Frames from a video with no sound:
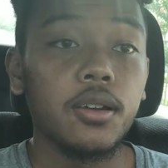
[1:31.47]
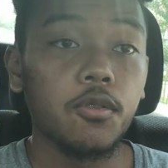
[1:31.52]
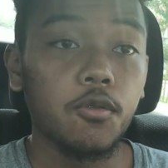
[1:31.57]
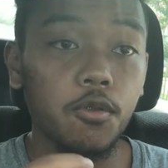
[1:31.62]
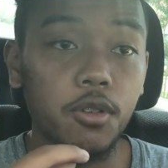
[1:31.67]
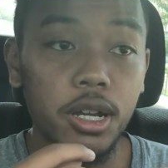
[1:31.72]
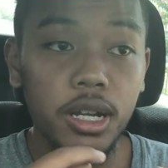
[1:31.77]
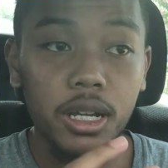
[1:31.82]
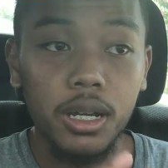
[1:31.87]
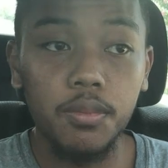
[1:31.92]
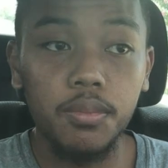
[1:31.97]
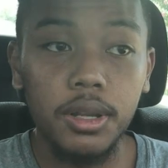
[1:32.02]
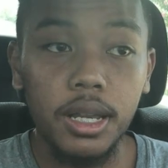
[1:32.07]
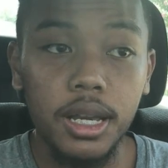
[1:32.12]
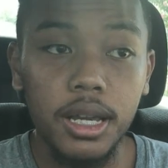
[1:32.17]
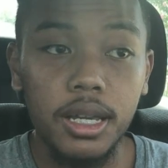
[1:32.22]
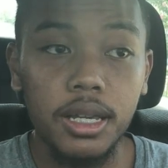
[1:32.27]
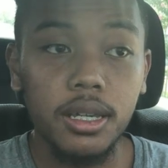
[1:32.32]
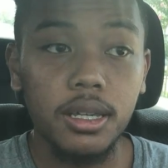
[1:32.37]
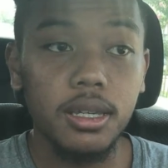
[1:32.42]
reading
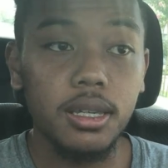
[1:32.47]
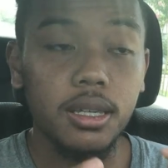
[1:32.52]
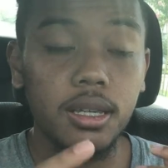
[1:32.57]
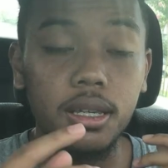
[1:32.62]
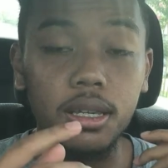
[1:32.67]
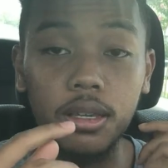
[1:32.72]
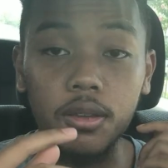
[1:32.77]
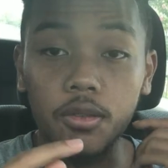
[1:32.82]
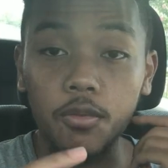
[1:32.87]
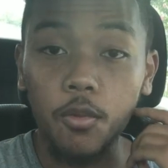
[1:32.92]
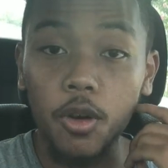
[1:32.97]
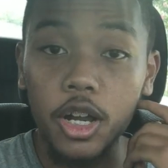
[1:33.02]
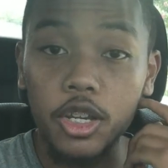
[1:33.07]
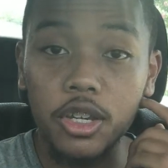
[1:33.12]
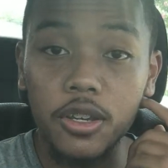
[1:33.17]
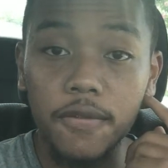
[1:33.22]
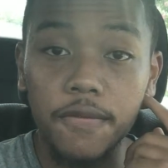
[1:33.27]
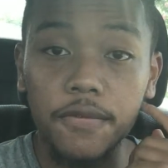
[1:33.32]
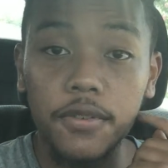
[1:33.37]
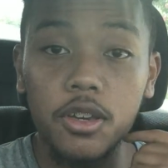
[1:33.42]
plays,
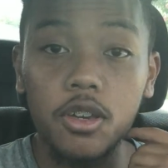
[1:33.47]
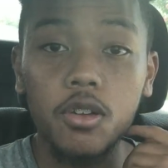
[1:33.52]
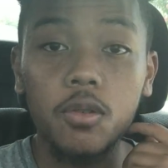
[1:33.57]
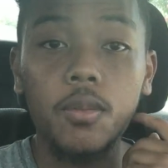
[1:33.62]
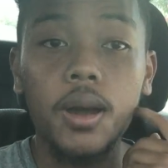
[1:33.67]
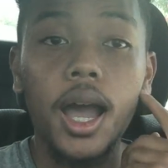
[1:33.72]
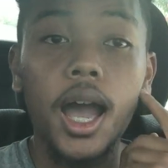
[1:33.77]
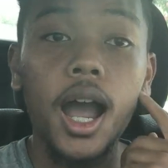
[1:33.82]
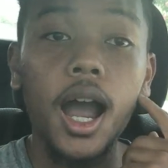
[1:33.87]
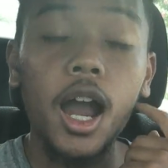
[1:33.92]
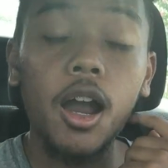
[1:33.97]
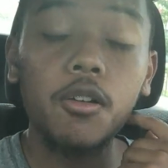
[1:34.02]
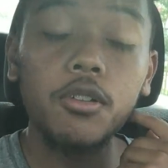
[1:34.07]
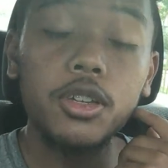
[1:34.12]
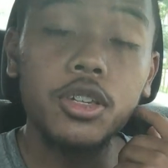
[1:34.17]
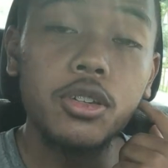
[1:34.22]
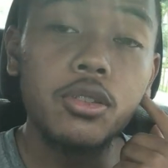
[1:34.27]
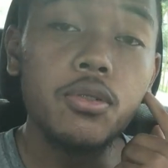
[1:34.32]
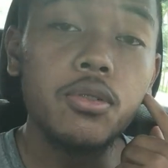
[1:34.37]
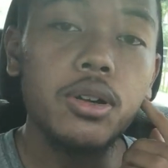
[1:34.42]
watching film. How are
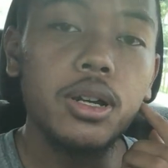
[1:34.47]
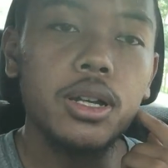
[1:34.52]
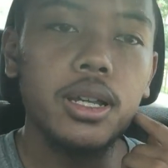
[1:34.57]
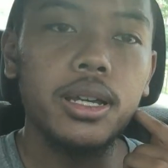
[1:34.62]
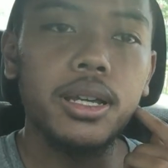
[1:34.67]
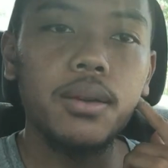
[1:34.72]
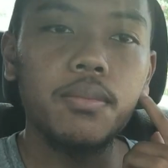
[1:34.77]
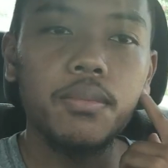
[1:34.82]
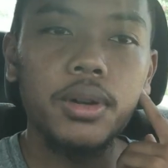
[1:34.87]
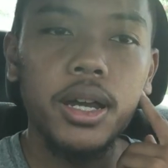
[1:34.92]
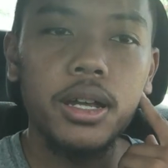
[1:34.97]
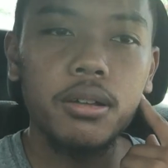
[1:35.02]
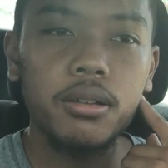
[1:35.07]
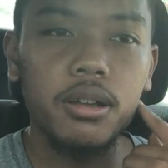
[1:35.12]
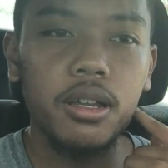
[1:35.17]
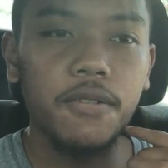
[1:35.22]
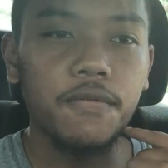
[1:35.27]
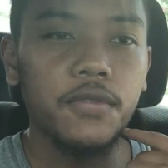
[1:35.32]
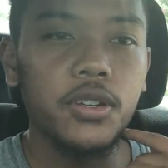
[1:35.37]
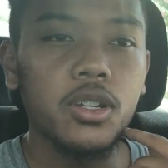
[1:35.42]
you going to get better
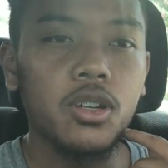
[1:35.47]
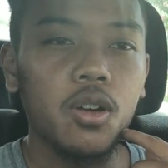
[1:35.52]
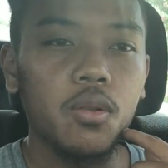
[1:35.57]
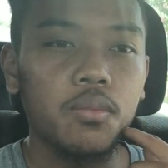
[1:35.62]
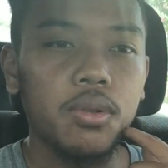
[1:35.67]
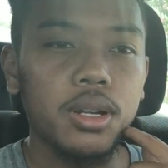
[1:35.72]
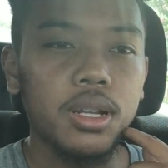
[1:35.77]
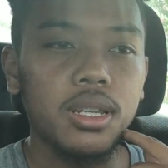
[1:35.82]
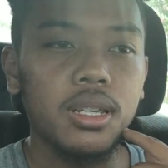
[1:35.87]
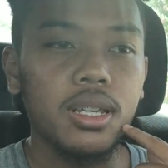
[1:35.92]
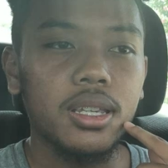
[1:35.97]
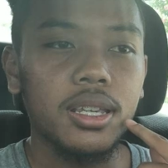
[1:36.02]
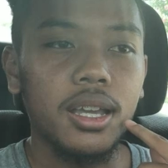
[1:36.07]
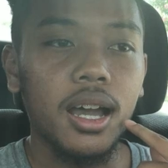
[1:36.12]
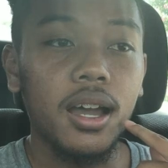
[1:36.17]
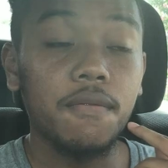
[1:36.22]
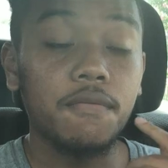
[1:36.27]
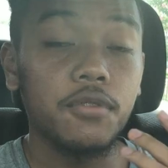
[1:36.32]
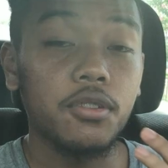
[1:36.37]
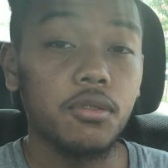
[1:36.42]
if you don't put in the
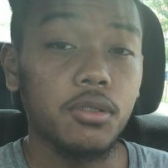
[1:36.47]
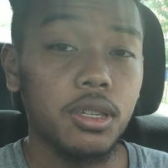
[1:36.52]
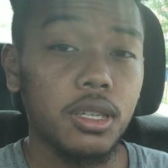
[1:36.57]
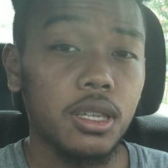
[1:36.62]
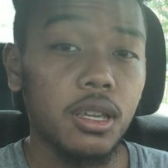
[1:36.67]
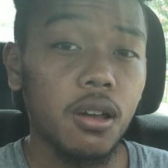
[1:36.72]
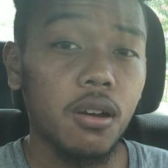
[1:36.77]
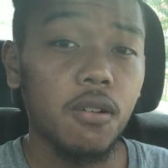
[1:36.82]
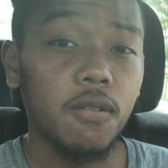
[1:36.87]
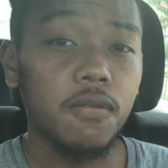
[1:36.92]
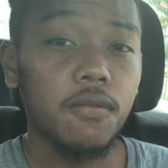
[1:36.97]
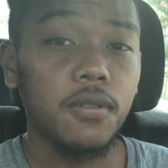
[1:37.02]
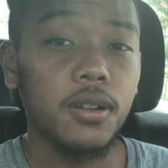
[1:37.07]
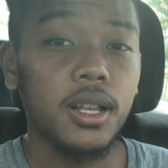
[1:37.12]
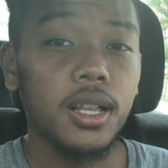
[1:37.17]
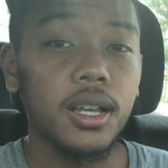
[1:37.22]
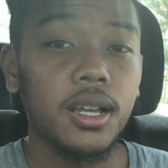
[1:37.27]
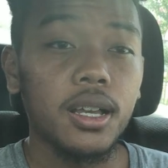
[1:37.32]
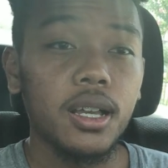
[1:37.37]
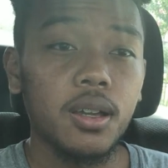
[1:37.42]
time for yourself?
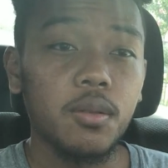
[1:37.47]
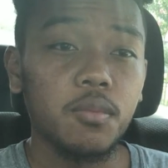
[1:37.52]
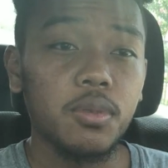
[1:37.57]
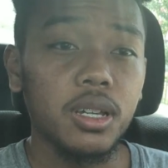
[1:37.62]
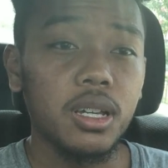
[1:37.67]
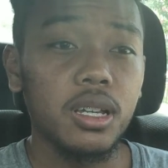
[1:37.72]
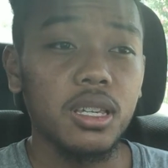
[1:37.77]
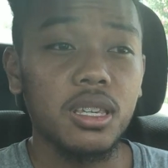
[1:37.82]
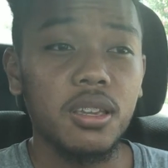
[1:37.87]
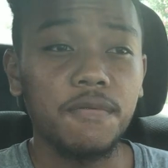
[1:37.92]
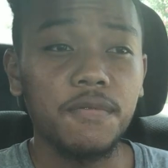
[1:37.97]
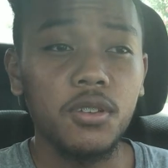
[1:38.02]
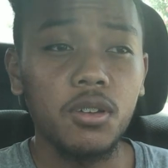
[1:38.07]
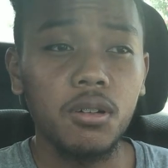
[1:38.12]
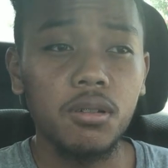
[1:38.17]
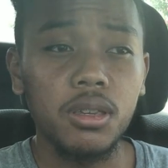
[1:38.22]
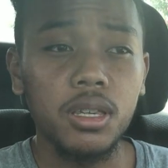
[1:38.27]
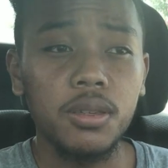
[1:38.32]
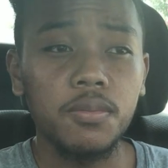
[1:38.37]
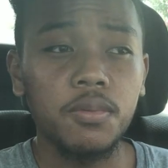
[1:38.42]
Because if you
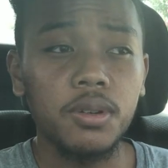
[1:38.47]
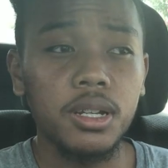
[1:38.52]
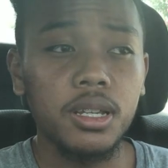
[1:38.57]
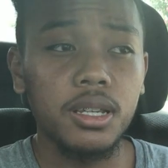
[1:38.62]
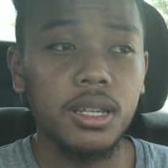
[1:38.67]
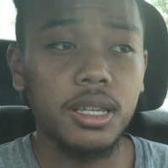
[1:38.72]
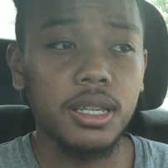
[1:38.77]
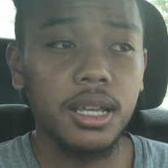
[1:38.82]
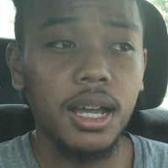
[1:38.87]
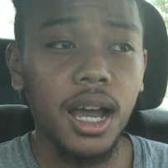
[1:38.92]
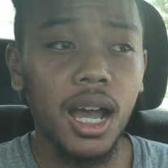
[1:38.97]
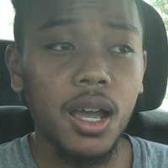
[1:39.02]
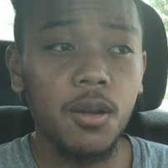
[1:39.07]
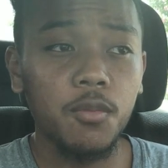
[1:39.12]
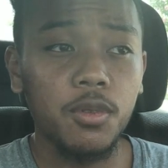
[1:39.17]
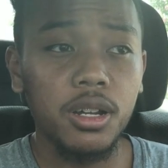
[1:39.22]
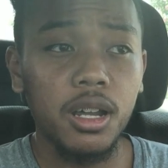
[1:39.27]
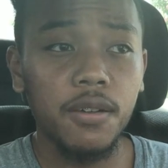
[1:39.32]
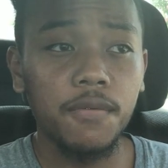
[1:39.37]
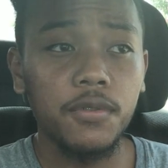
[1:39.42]
only put in the
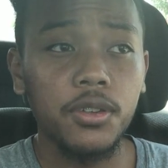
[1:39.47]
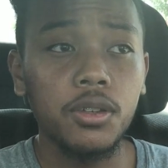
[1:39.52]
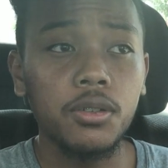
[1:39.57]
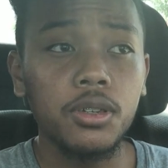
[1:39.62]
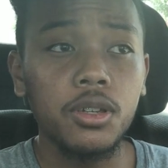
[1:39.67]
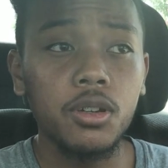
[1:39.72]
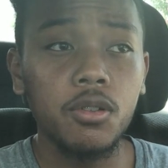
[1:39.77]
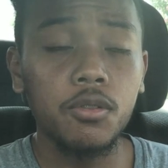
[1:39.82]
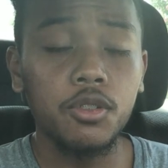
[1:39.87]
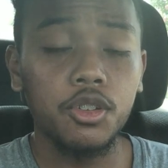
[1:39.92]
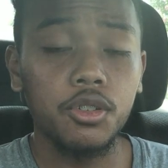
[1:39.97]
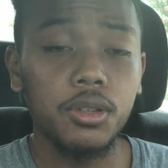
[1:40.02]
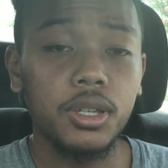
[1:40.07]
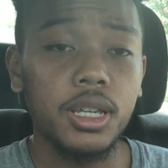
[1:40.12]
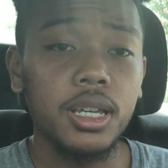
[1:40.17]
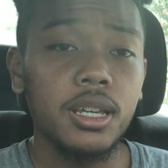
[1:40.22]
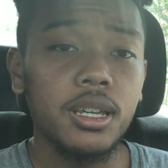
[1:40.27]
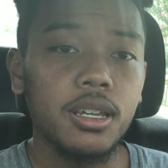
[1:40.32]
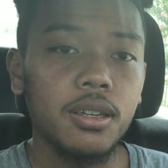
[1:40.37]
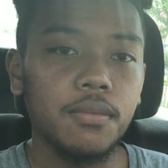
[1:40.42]
time whenever you do with your
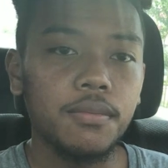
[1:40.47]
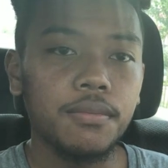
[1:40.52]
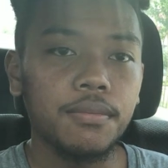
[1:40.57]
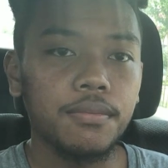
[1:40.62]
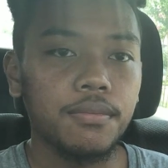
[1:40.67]
team,